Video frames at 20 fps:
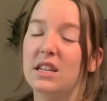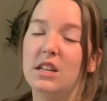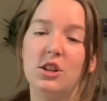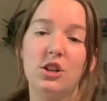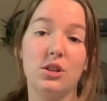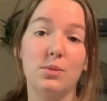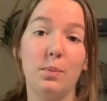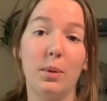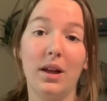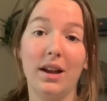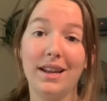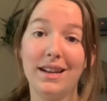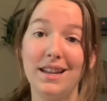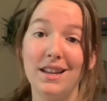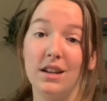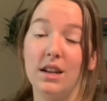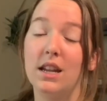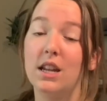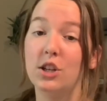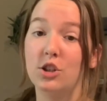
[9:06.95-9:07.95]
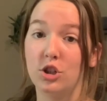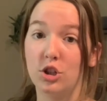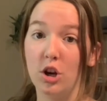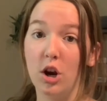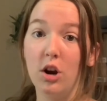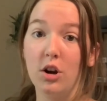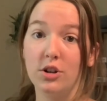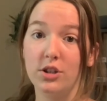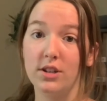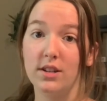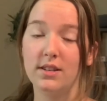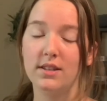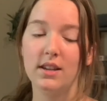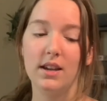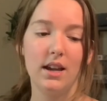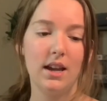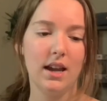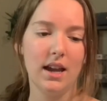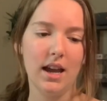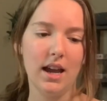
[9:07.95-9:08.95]
You just plug it in, it charges,
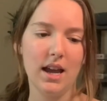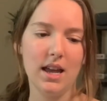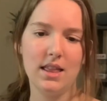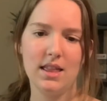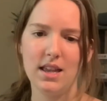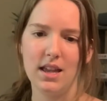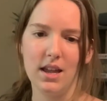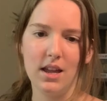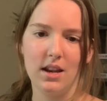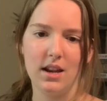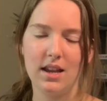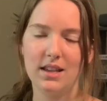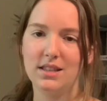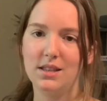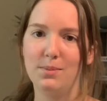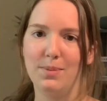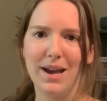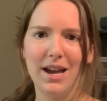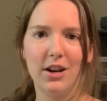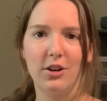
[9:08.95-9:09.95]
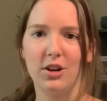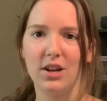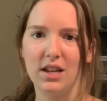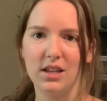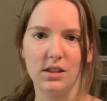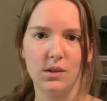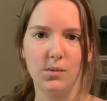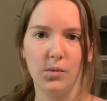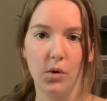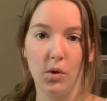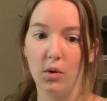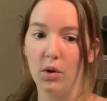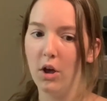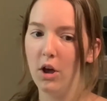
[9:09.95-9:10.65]
and then as the battery is full,